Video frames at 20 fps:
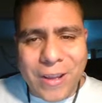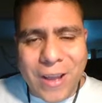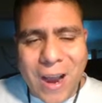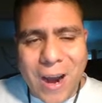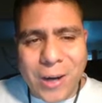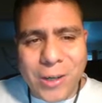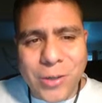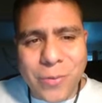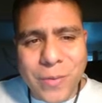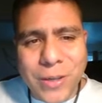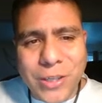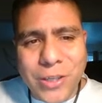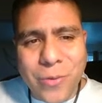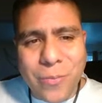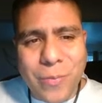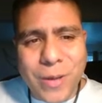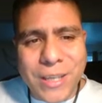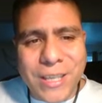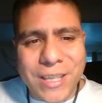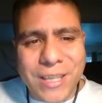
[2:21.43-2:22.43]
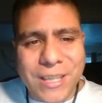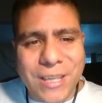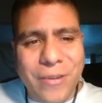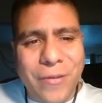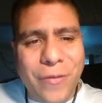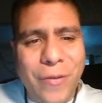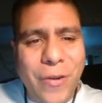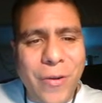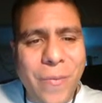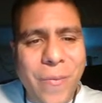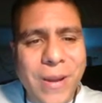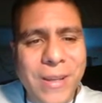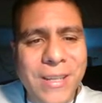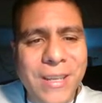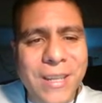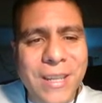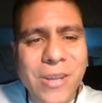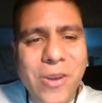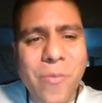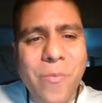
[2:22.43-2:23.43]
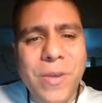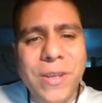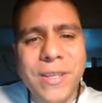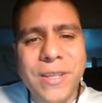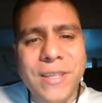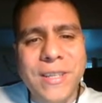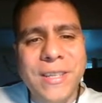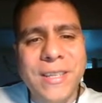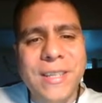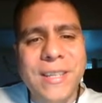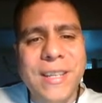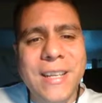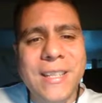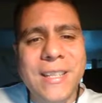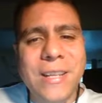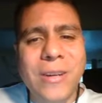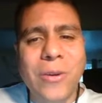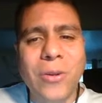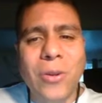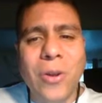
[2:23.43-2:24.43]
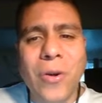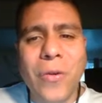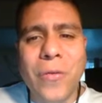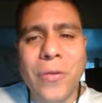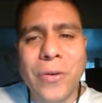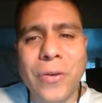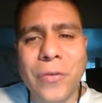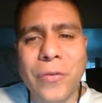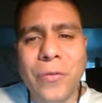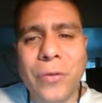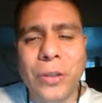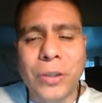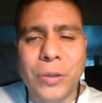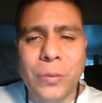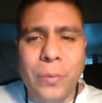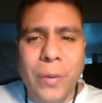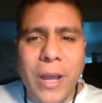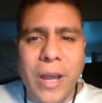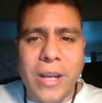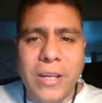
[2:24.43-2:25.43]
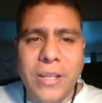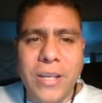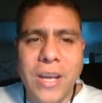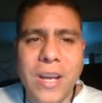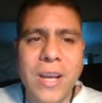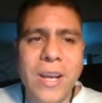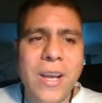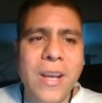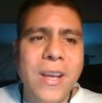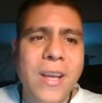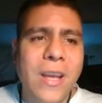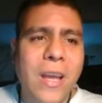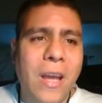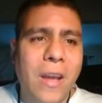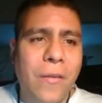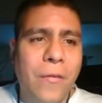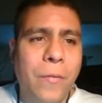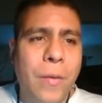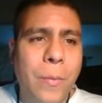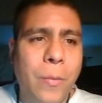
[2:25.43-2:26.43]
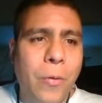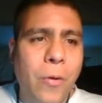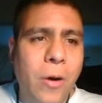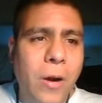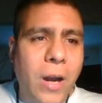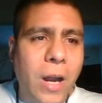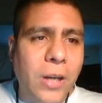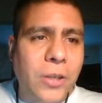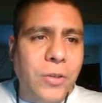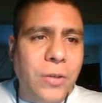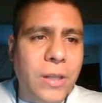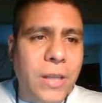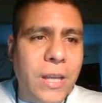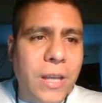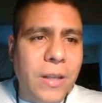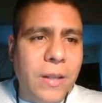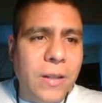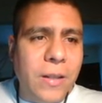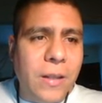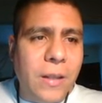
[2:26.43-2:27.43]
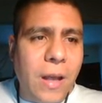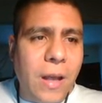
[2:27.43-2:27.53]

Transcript: It's hard to miss your businesses if you basically your business is listed all over the first page, if people are actually